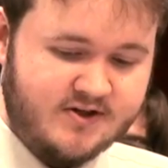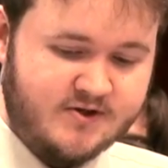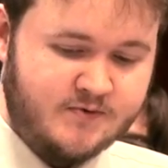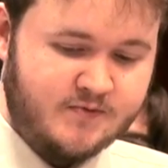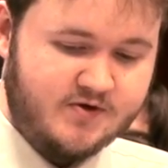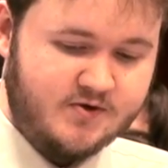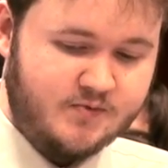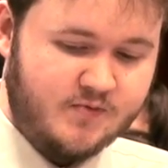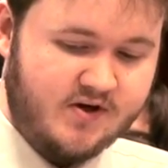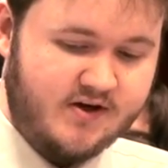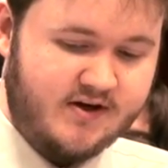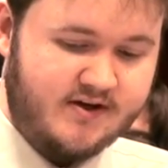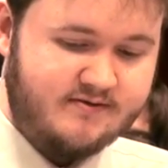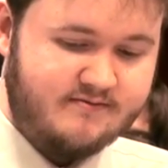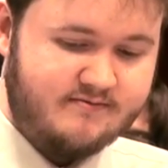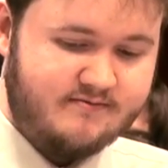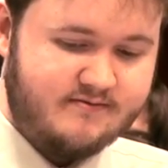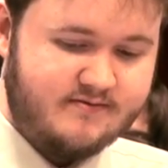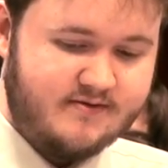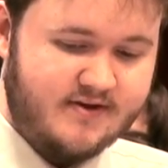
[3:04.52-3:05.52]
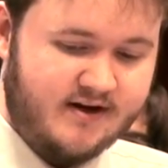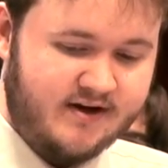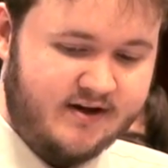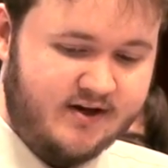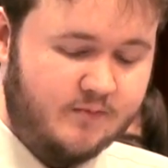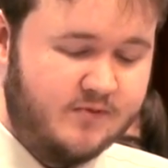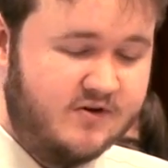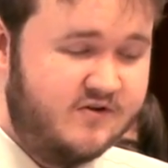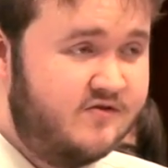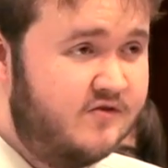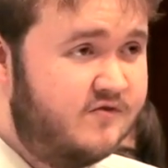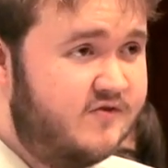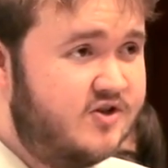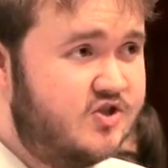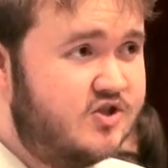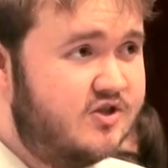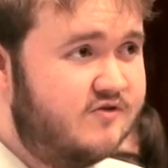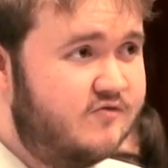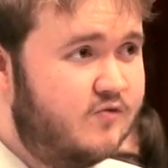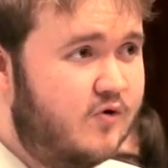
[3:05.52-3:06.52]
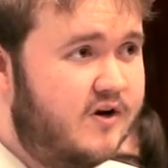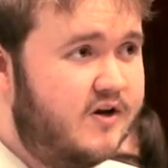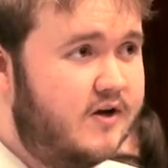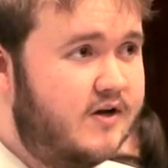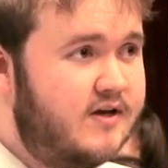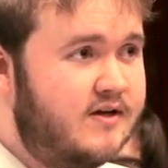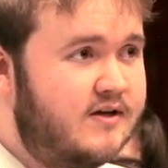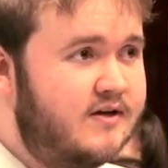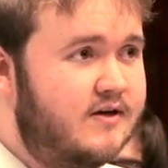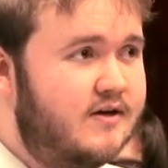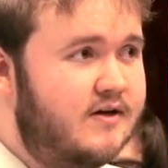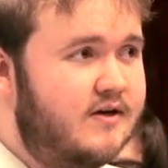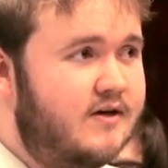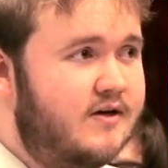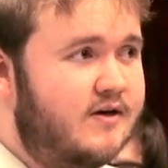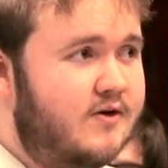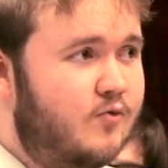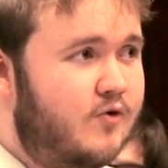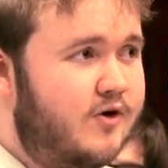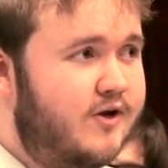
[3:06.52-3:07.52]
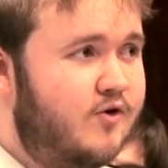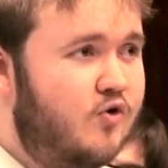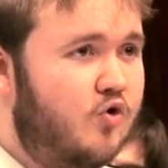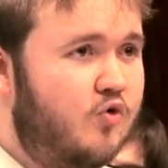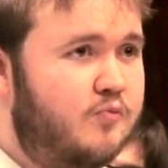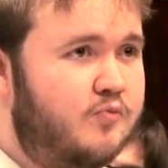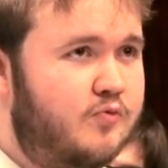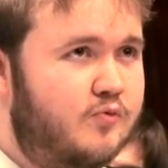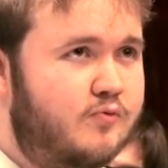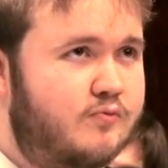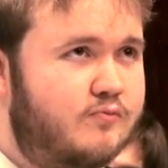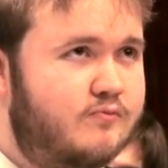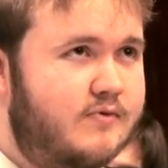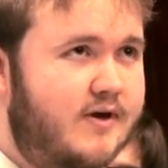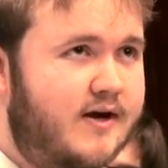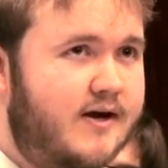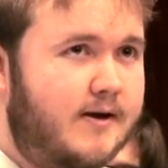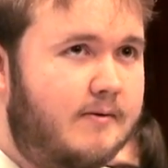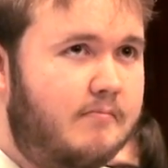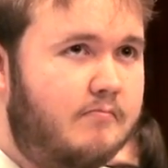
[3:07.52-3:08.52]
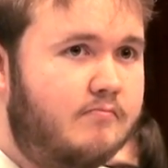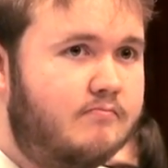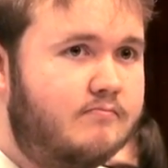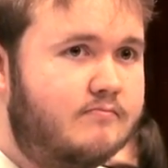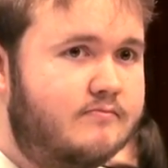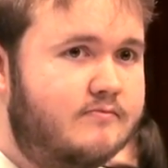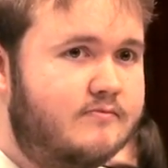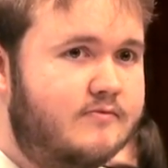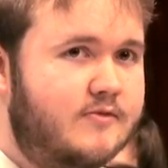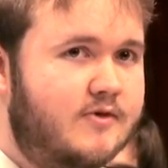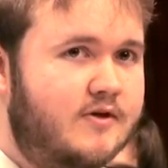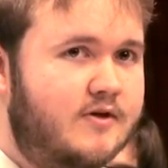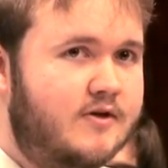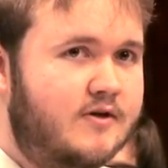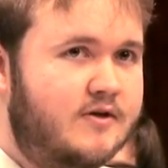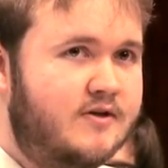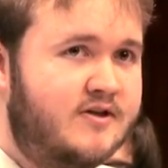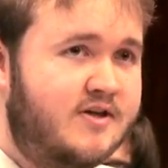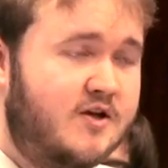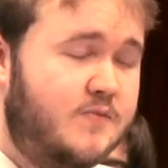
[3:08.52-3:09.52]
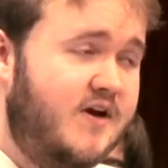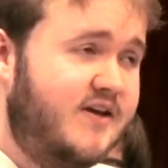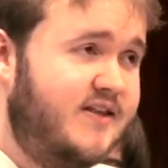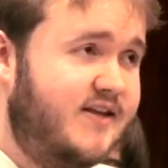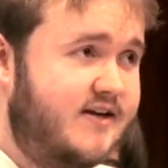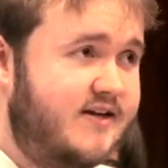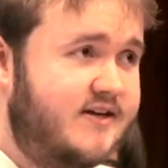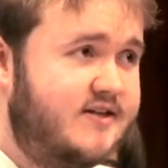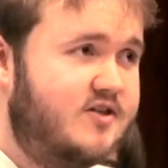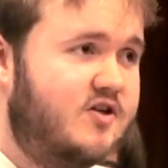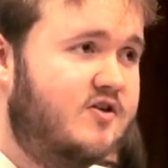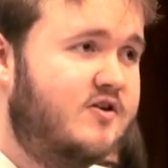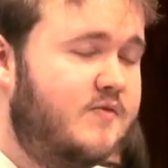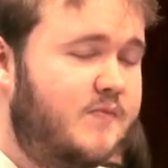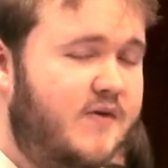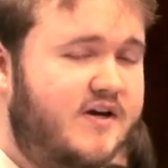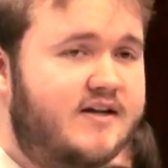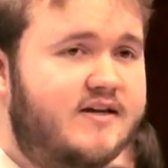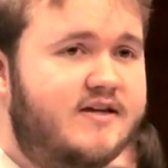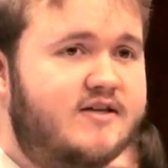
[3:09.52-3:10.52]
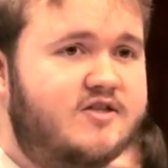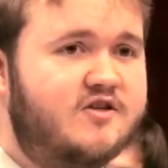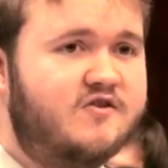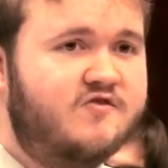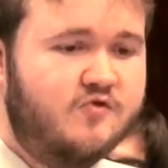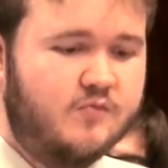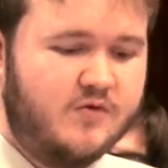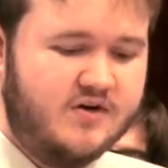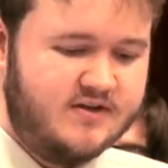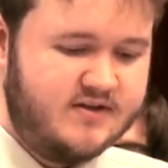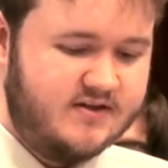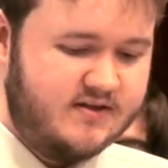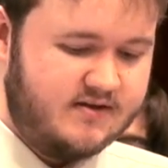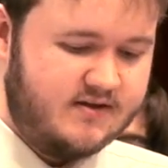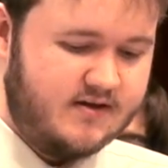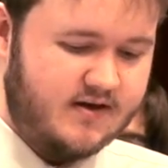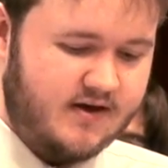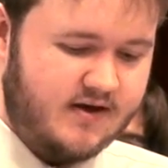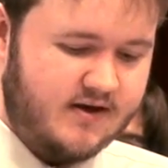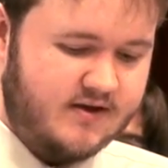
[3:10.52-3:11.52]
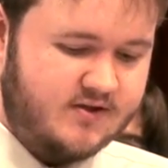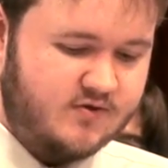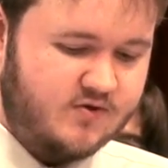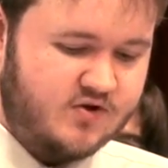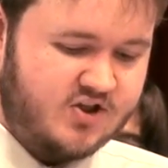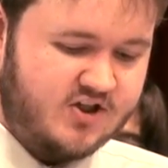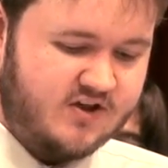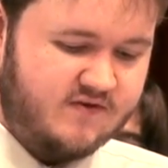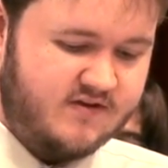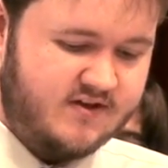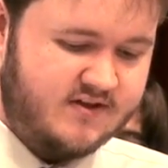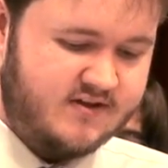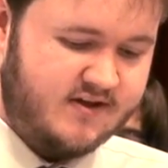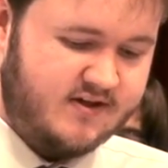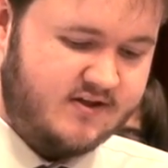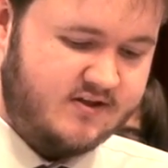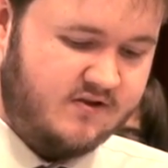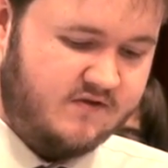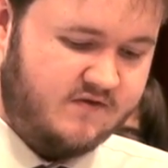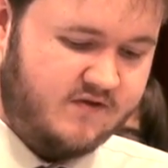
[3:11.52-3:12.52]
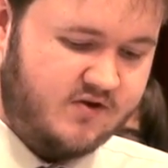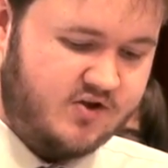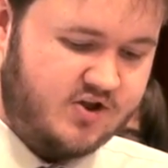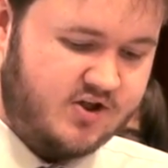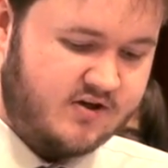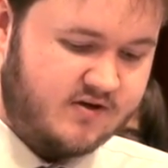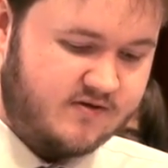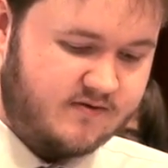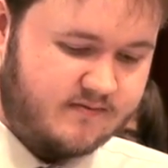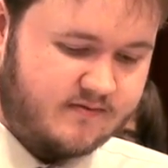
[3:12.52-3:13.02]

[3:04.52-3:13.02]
I suppose, a little bit of a vision of what I hope can make that easier, can make it easier for me to achieve these things in the future.